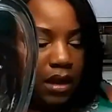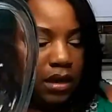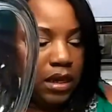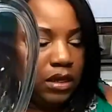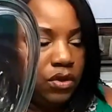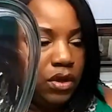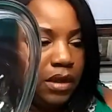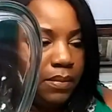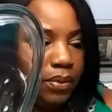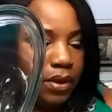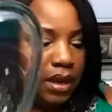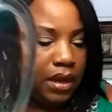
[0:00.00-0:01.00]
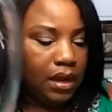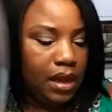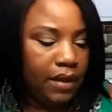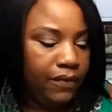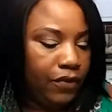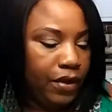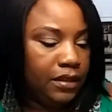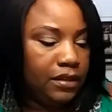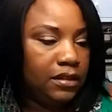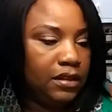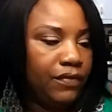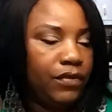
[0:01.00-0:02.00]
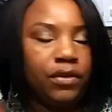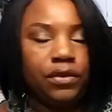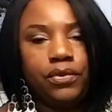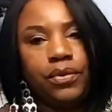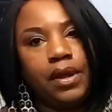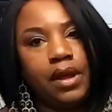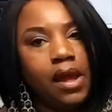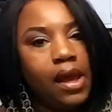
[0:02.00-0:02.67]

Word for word: that you can put, like, for instance, if you're doing